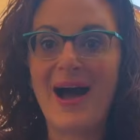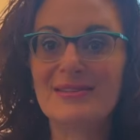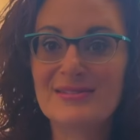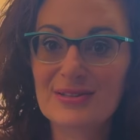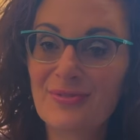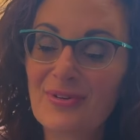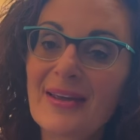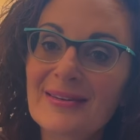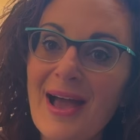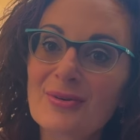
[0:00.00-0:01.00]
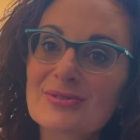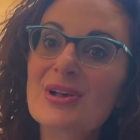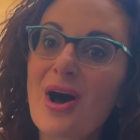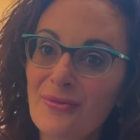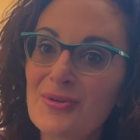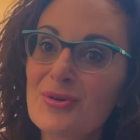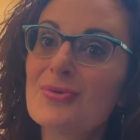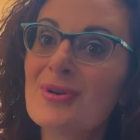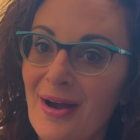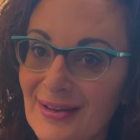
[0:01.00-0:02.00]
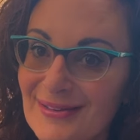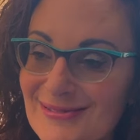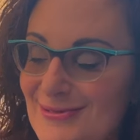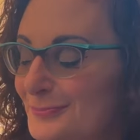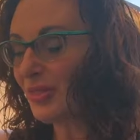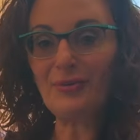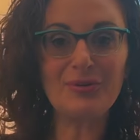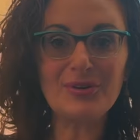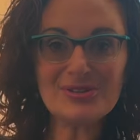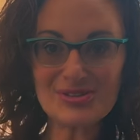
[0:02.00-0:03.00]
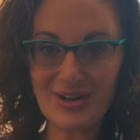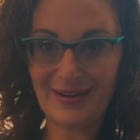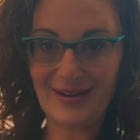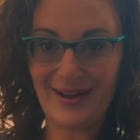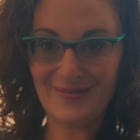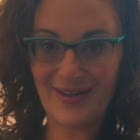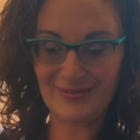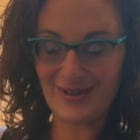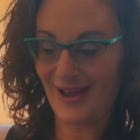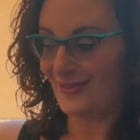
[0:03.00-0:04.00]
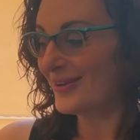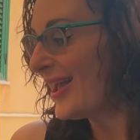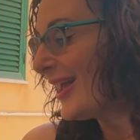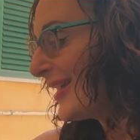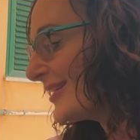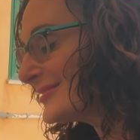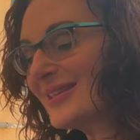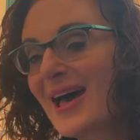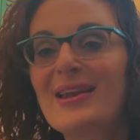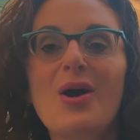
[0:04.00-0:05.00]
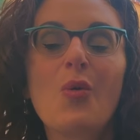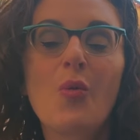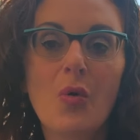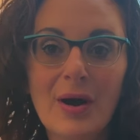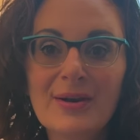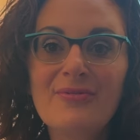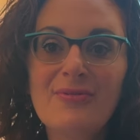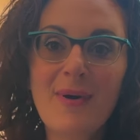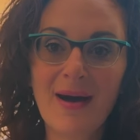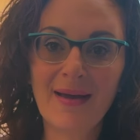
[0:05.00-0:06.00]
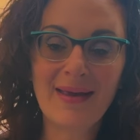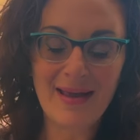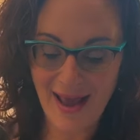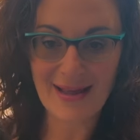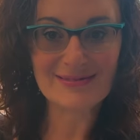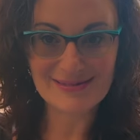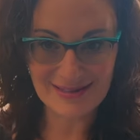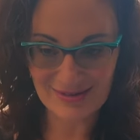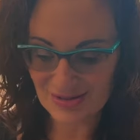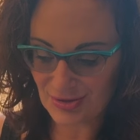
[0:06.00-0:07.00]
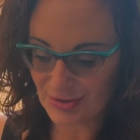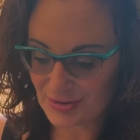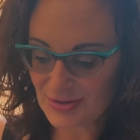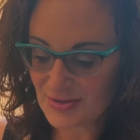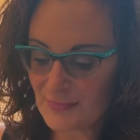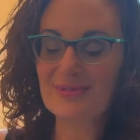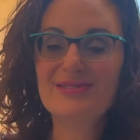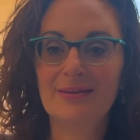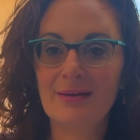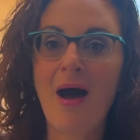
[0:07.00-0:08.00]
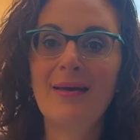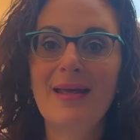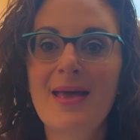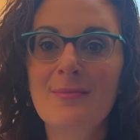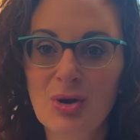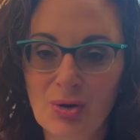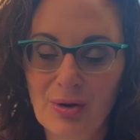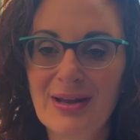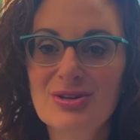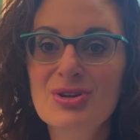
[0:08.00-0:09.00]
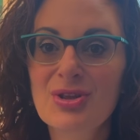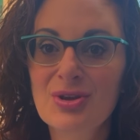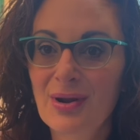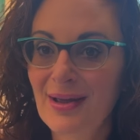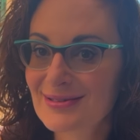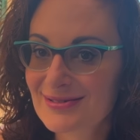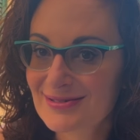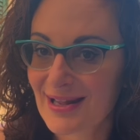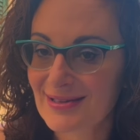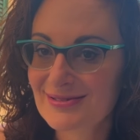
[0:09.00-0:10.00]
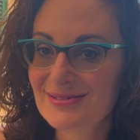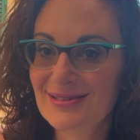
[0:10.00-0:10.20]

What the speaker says: I did find out a few nuggets. The first nugget I found out is that one of my ancestors did not immigrate to the United States.